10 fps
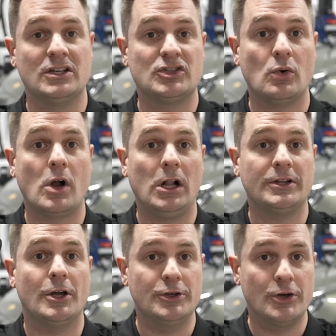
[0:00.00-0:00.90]

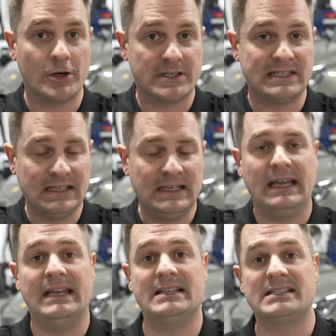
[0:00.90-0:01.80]
so-called dirt
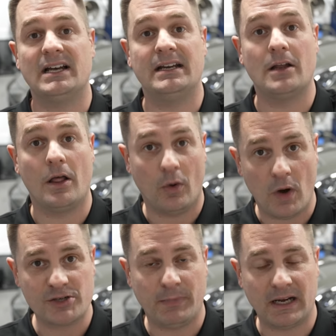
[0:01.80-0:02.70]
inside the
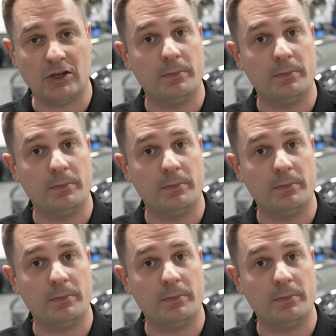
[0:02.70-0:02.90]
wash bucket.